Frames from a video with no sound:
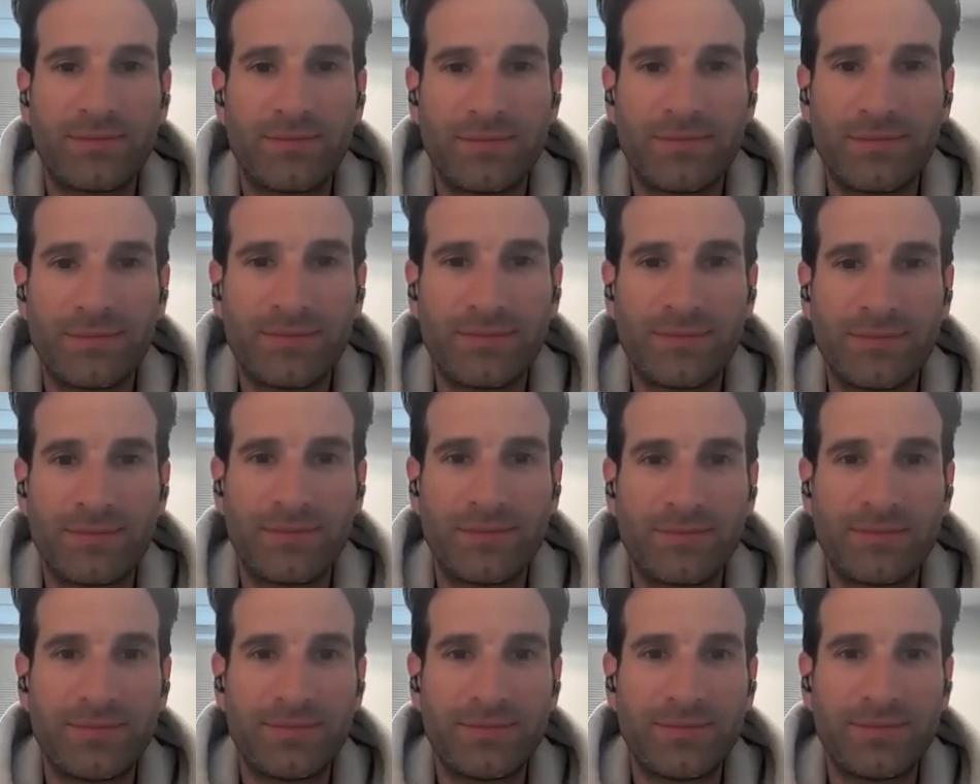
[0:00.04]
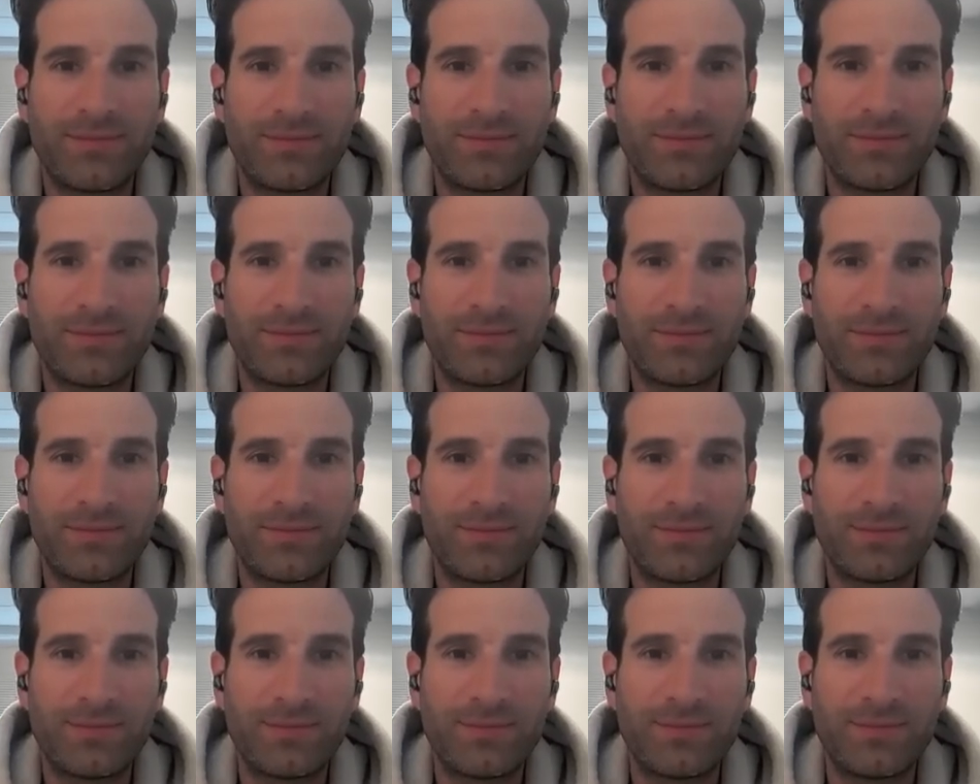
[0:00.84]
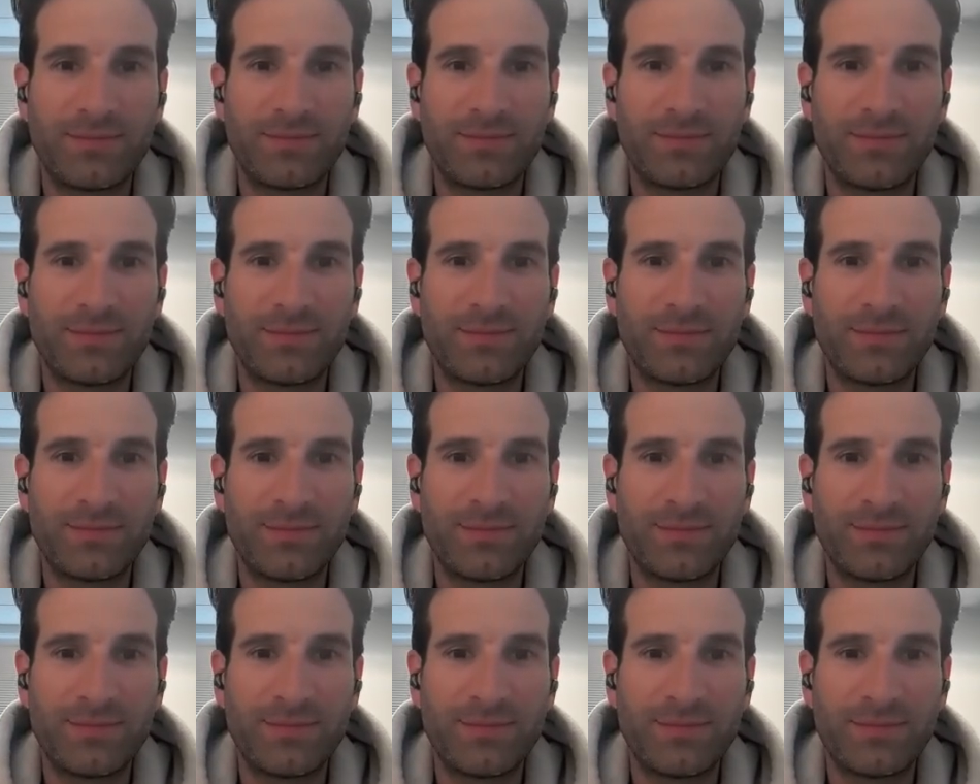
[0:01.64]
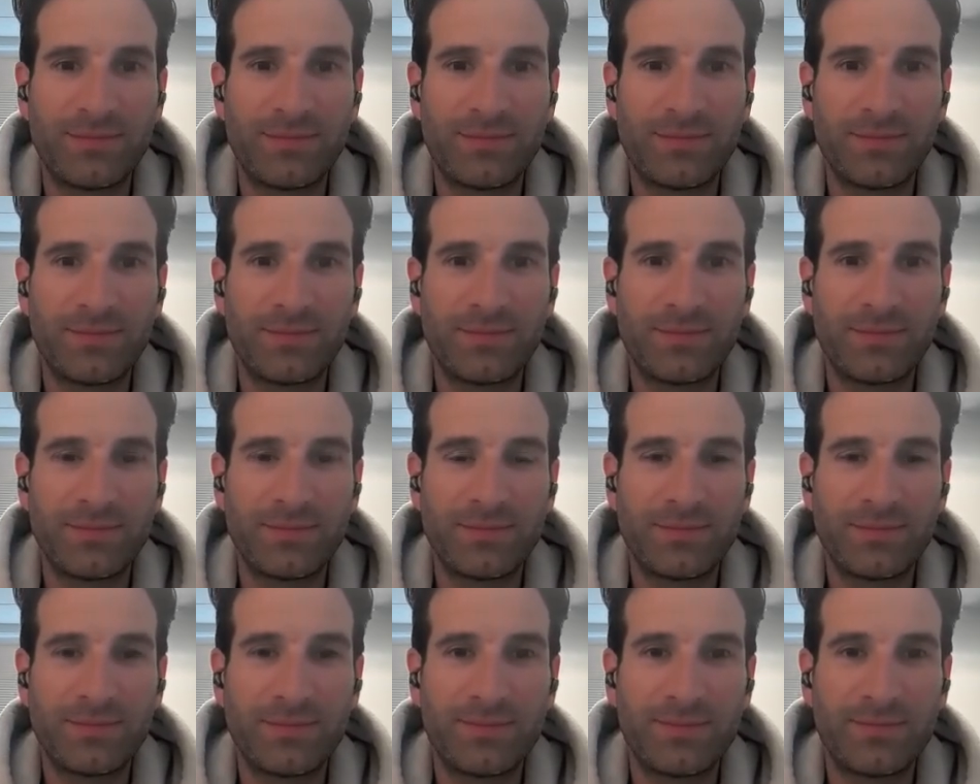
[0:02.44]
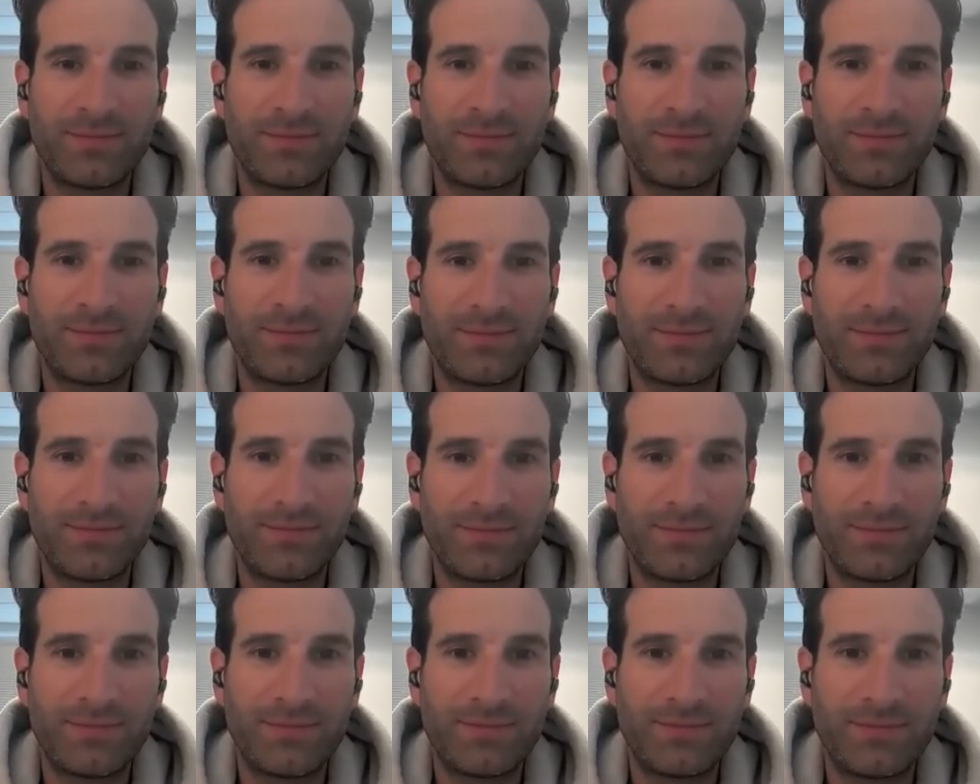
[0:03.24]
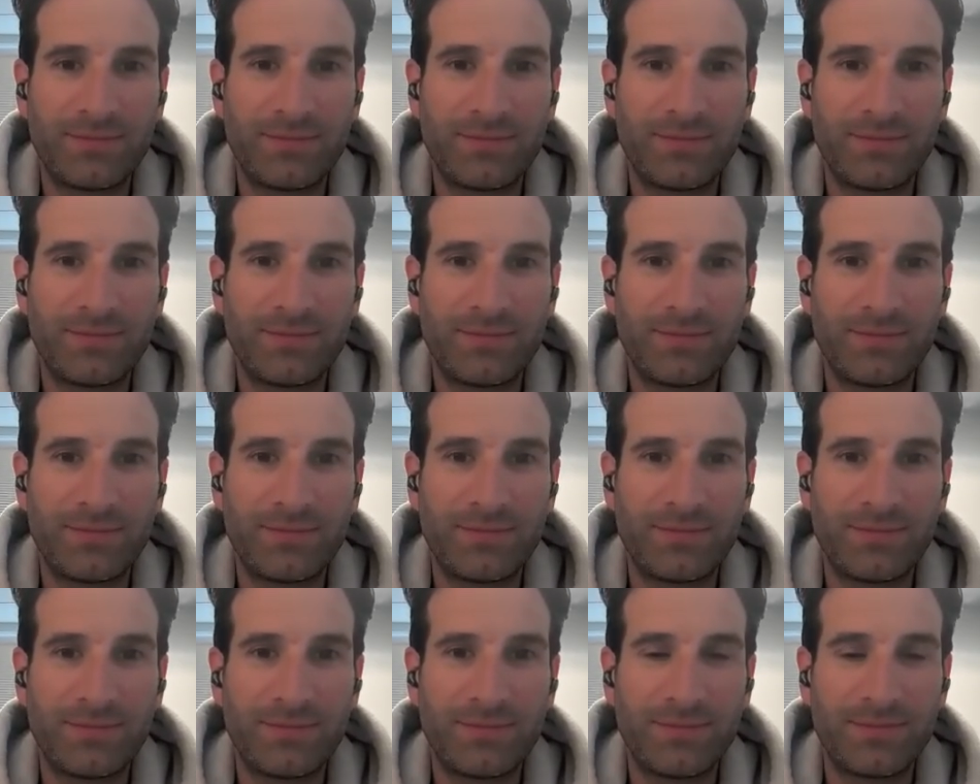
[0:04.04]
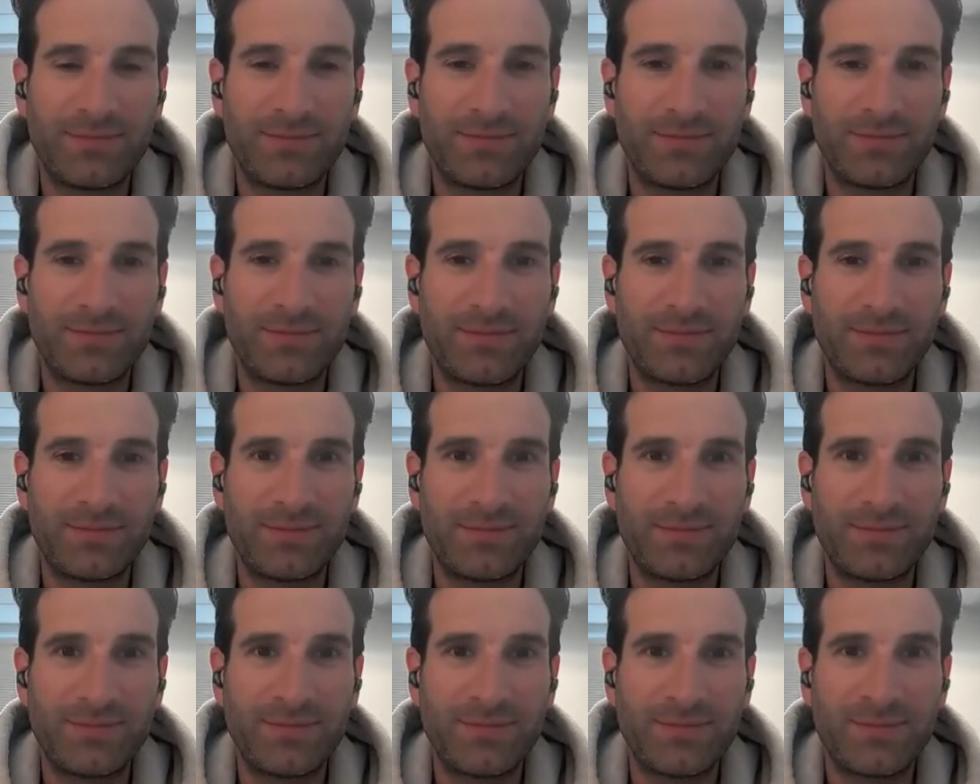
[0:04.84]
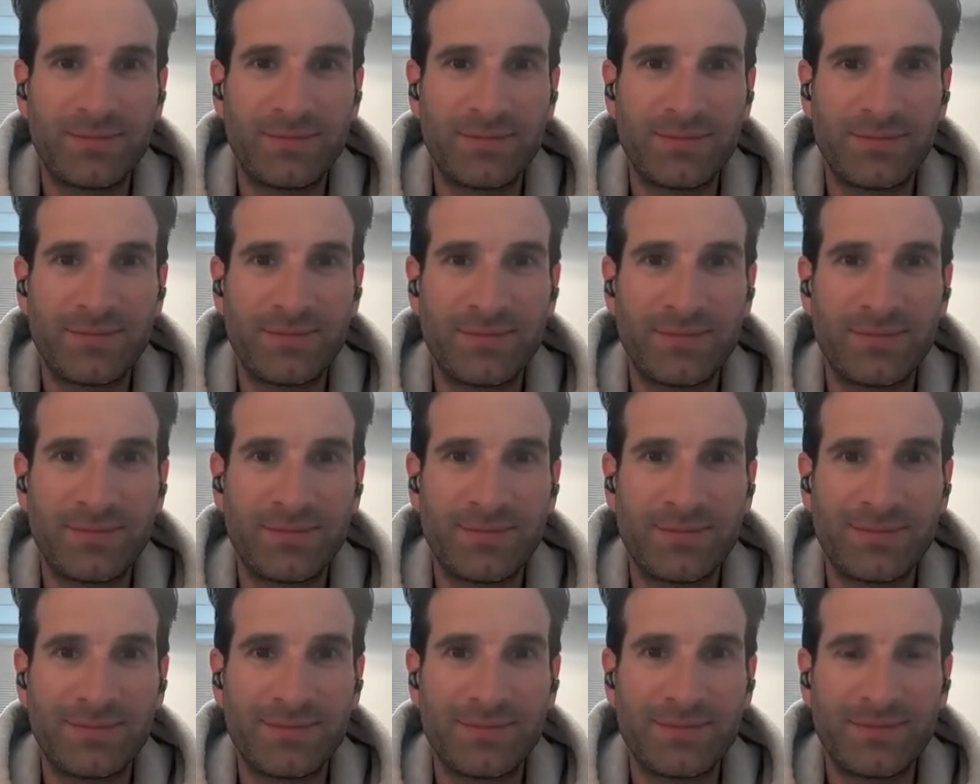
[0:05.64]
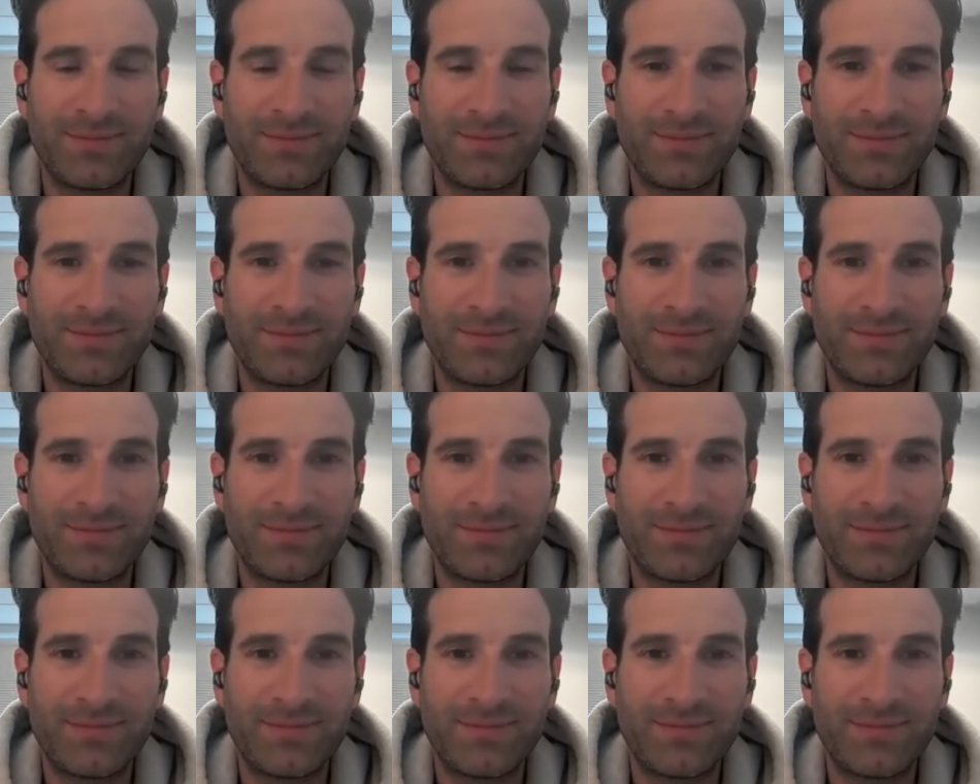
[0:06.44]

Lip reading: No words are spoken by the person on screen.